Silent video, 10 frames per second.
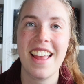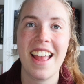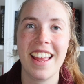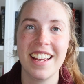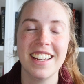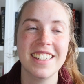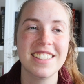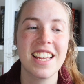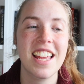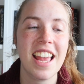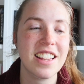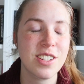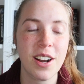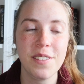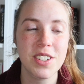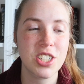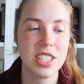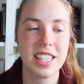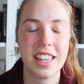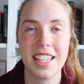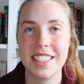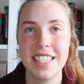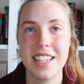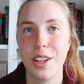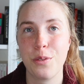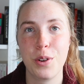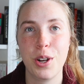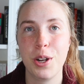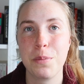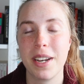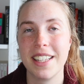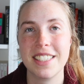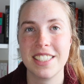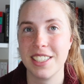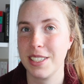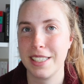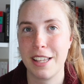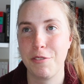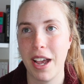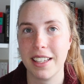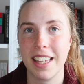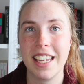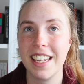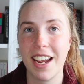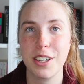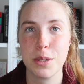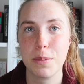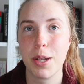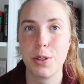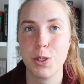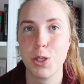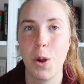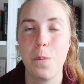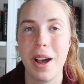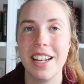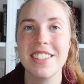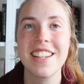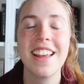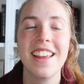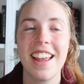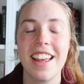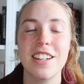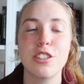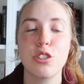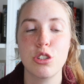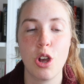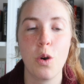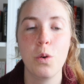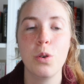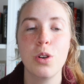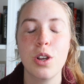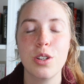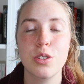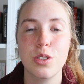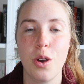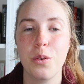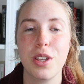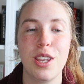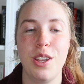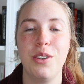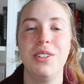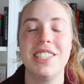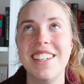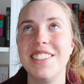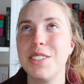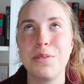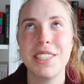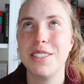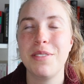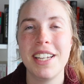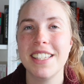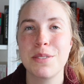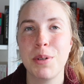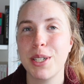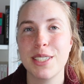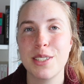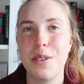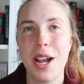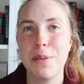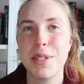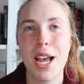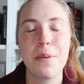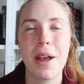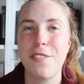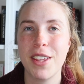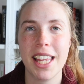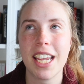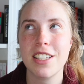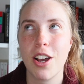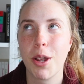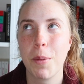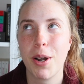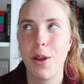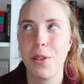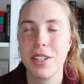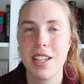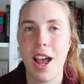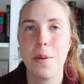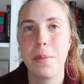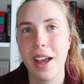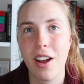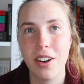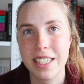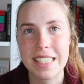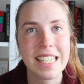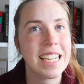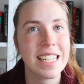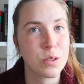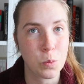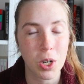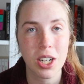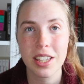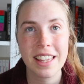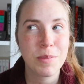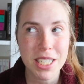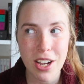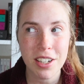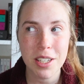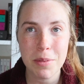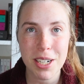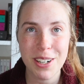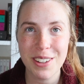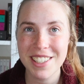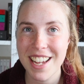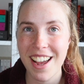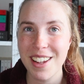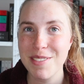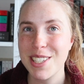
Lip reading: And it's not even just the things he does for her, but it's just the fact that he cares about her so much, and it's so cute. There's a reason why this book is so hyped up. I feel like I talk about it all the time, but honestly it's worth me talking about it all the time.